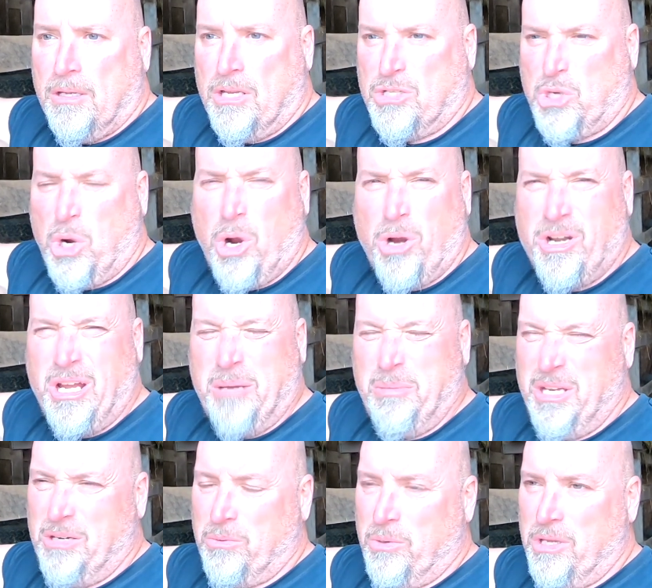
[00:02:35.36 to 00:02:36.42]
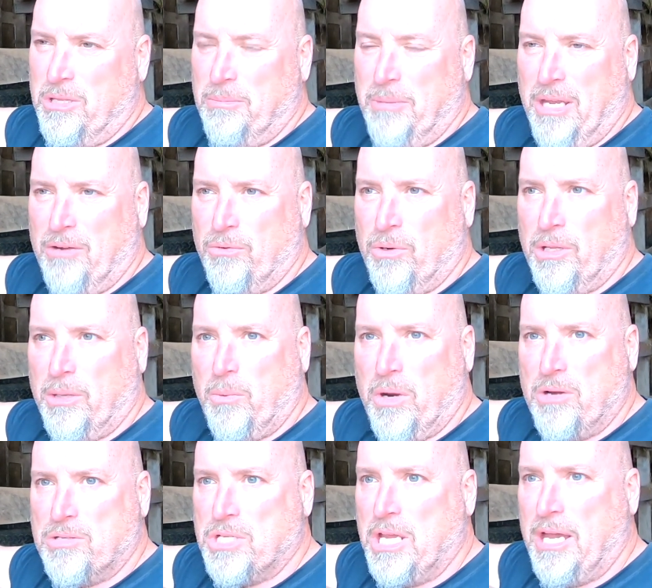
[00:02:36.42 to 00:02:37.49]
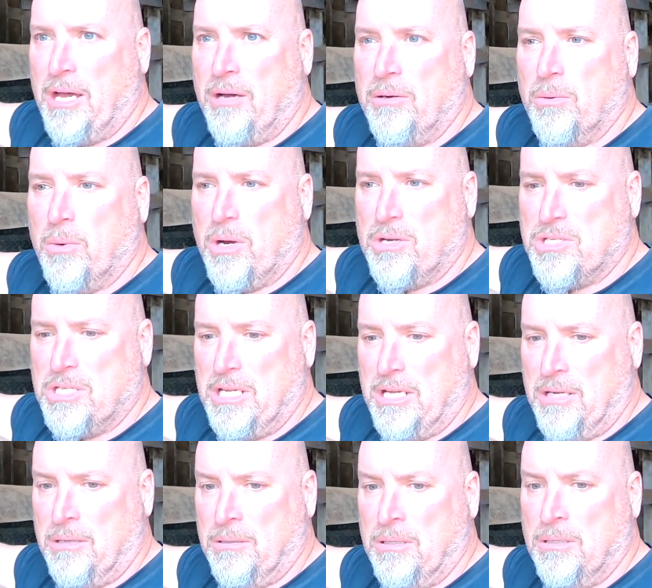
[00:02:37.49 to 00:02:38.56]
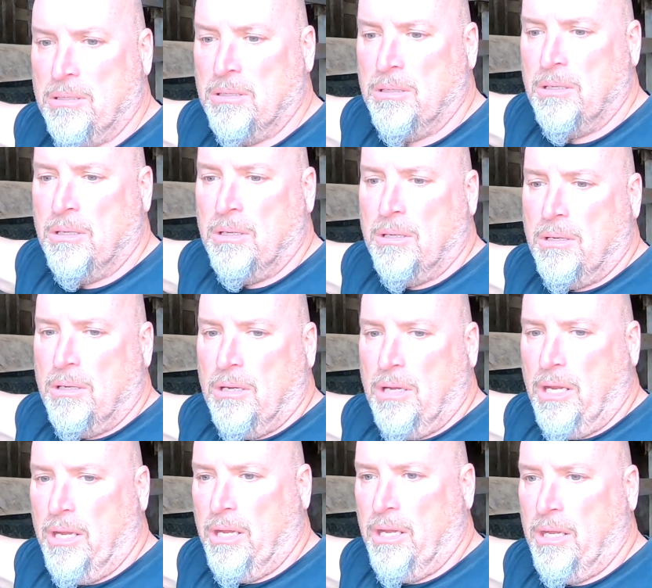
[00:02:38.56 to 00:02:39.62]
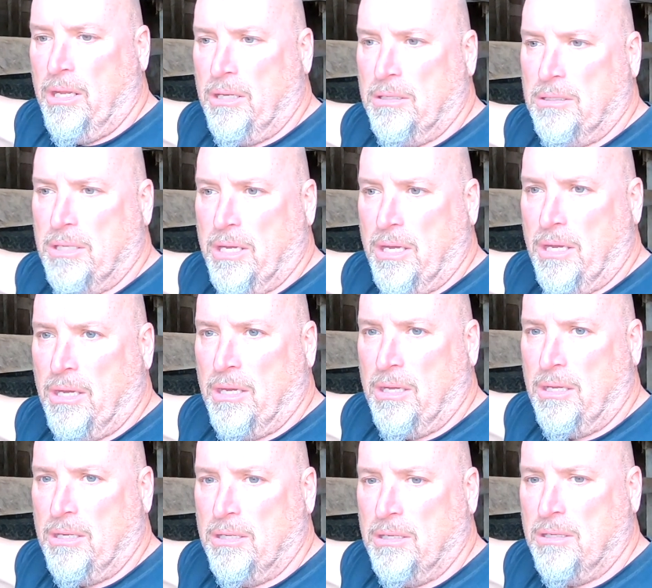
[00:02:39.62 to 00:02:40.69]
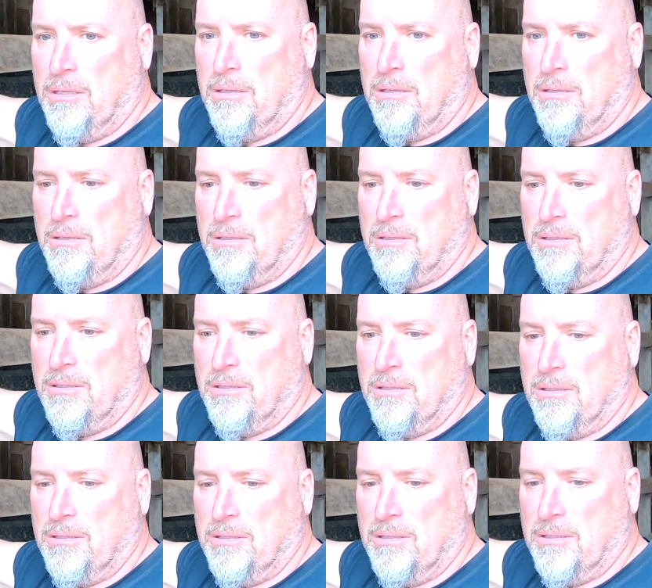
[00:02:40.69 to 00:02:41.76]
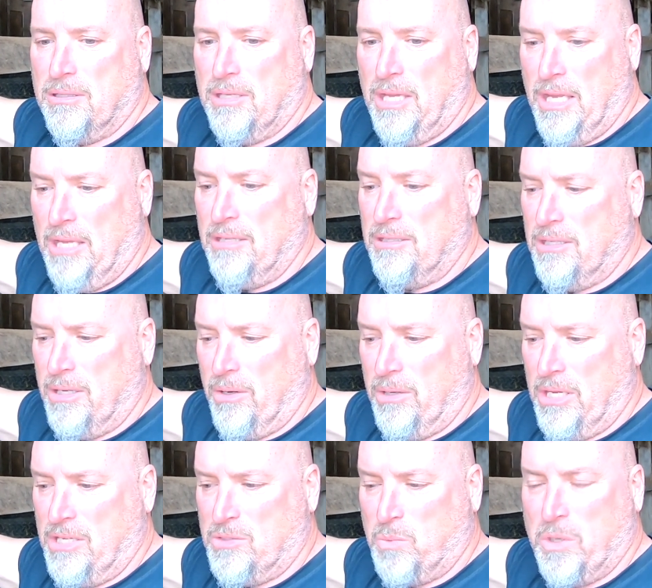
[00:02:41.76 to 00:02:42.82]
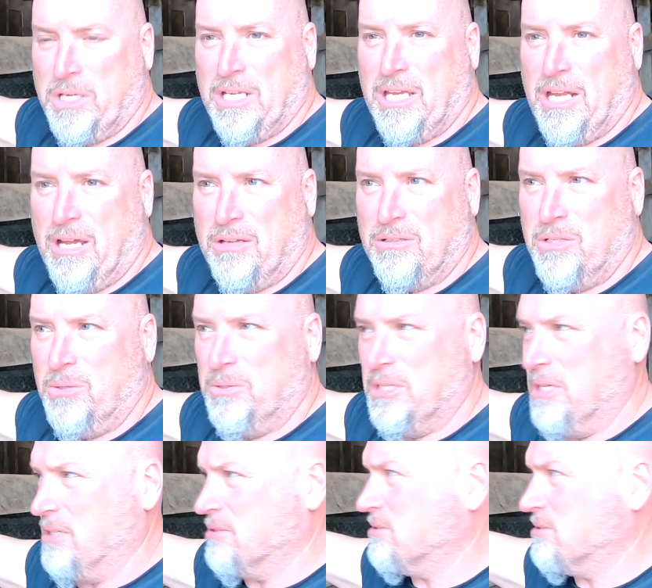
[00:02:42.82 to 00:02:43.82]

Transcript: your heart not being in rhythm, man, really wears you out, wears you down. And uh, he, you know, he's one to get out and do things.